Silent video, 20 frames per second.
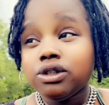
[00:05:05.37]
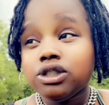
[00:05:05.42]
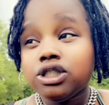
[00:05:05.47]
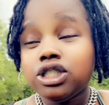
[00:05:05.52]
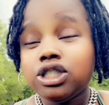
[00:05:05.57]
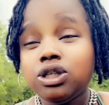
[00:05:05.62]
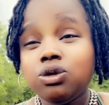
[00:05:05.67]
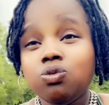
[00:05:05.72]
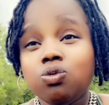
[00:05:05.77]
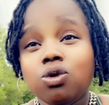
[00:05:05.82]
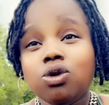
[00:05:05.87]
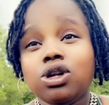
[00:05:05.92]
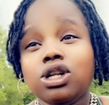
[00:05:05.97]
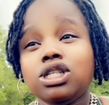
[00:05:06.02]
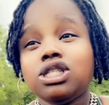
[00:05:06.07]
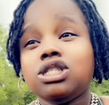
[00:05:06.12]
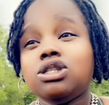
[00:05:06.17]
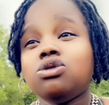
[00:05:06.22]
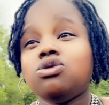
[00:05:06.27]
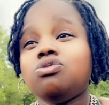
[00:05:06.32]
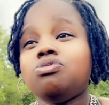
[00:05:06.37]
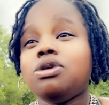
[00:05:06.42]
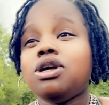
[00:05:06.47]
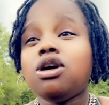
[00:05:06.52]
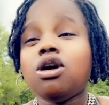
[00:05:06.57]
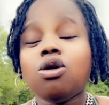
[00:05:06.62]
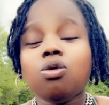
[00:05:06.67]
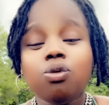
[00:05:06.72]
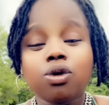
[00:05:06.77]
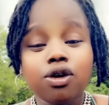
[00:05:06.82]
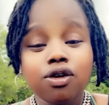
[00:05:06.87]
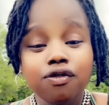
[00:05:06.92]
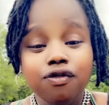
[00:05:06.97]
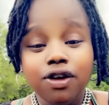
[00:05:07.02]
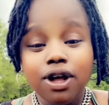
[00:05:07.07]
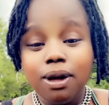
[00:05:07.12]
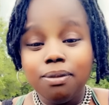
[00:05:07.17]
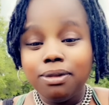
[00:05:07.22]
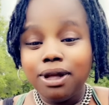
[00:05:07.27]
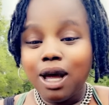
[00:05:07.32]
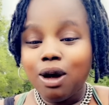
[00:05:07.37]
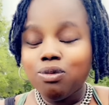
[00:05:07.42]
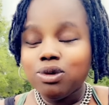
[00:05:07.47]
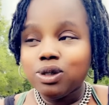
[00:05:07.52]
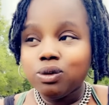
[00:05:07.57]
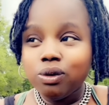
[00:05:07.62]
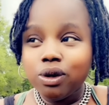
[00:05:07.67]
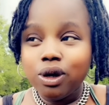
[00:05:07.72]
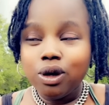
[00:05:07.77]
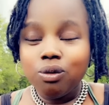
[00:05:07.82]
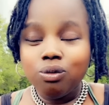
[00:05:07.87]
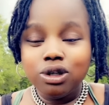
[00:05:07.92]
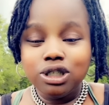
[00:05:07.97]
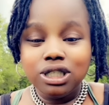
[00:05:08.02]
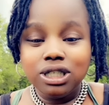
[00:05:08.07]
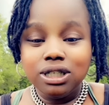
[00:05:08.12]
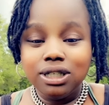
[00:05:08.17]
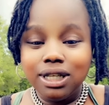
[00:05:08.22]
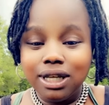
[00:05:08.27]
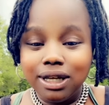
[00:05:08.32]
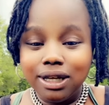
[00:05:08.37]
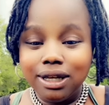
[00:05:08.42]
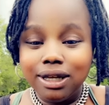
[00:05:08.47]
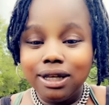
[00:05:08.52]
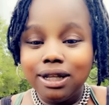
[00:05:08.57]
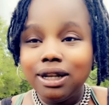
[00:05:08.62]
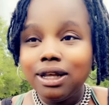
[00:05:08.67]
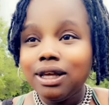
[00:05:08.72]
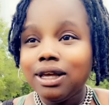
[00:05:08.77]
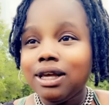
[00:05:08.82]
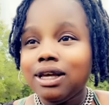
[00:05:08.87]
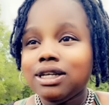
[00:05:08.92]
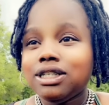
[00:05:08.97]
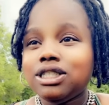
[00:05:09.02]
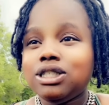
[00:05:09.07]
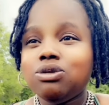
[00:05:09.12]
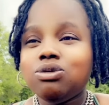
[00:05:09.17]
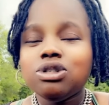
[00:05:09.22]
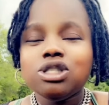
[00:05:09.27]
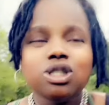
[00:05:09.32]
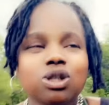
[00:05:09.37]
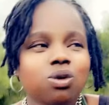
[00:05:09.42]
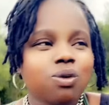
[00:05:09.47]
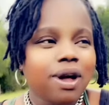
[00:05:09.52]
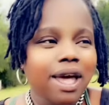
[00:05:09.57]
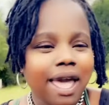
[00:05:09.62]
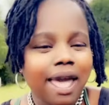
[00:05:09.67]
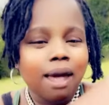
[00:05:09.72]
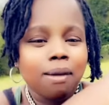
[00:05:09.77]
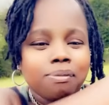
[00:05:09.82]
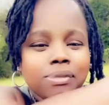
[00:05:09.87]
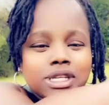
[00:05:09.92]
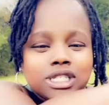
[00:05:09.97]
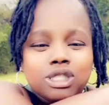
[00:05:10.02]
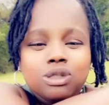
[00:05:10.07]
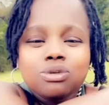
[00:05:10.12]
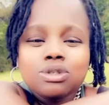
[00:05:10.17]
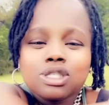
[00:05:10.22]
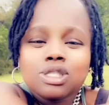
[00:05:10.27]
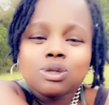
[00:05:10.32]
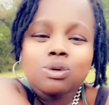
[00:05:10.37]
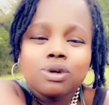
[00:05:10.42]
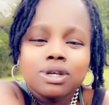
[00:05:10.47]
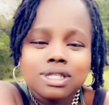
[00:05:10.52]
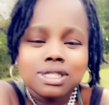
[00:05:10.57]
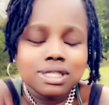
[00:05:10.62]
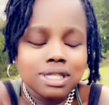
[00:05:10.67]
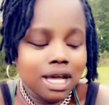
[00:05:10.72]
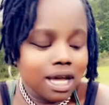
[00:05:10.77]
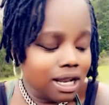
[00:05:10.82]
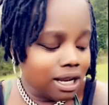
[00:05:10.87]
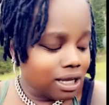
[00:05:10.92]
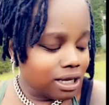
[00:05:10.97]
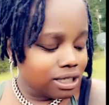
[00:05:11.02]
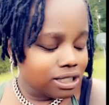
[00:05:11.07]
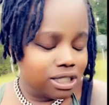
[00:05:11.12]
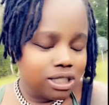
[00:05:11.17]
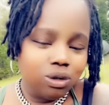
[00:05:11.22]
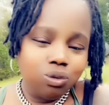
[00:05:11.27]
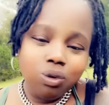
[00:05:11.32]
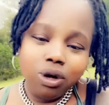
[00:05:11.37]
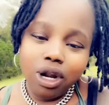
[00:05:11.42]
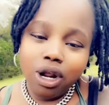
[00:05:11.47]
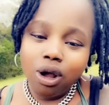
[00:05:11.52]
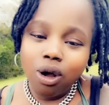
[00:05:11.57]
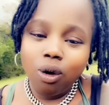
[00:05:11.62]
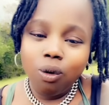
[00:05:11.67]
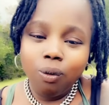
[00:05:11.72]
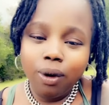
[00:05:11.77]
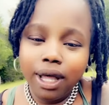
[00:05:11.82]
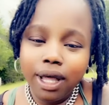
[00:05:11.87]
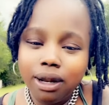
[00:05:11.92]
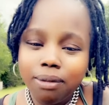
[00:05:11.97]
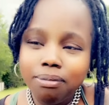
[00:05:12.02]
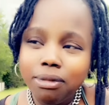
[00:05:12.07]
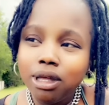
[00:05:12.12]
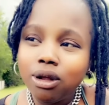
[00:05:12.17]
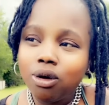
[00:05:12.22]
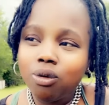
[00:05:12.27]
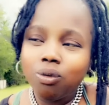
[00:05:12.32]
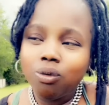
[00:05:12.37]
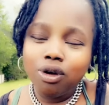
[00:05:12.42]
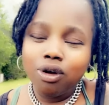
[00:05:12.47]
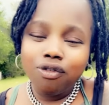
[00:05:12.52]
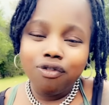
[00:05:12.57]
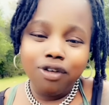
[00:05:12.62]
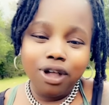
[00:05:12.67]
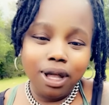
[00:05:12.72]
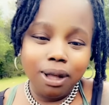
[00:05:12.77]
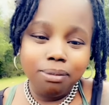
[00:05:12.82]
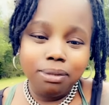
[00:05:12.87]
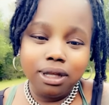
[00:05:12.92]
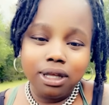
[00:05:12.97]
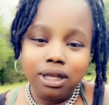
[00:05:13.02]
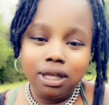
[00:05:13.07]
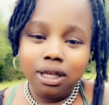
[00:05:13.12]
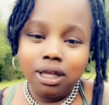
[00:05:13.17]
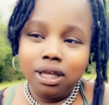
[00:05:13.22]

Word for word: She wanted to meet her real family. I was with her when she did. She was so happy. She was so excited because she went on her way to meet her real family.